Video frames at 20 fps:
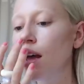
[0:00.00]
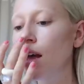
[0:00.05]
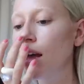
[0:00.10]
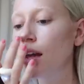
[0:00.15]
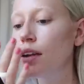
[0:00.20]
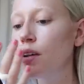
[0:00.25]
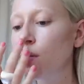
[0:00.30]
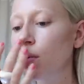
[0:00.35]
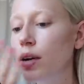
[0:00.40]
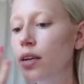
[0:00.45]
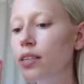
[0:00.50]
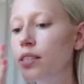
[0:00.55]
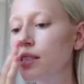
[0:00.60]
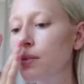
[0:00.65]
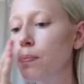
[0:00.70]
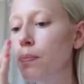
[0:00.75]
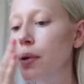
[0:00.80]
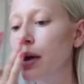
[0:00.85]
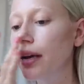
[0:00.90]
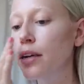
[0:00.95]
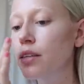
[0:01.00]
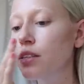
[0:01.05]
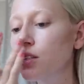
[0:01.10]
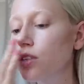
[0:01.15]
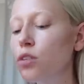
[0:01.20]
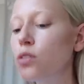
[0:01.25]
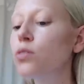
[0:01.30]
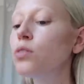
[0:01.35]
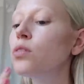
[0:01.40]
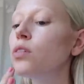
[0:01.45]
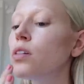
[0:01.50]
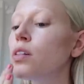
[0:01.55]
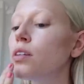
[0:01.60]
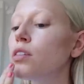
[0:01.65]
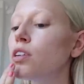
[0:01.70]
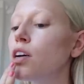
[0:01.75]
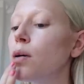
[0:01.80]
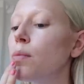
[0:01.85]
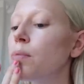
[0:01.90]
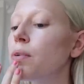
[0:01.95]
Anyways, back to the
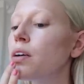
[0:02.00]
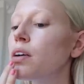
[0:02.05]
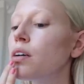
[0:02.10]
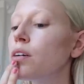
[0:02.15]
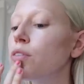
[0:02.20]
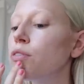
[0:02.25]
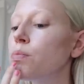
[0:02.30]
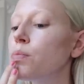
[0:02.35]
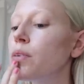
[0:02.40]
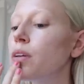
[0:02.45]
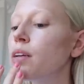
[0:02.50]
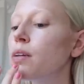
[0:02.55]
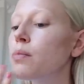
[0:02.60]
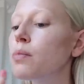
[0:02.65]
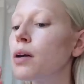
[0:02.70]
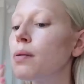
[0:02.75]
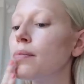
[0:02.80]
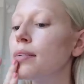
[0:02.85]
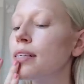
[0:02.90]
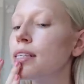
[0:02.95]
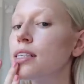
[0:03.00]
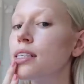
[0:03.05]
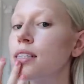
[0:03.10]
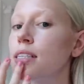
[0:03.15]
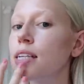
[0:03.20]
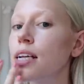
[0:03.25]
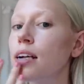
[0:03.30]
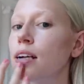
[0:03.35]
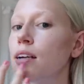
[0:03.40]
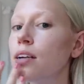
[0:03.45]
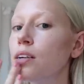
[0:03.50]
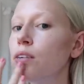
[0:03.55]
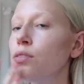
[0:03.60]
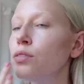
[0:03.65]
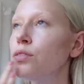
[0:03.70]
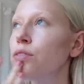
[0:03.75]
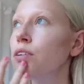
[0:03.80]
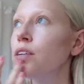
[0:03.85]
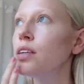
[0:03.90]
topic of being by myself.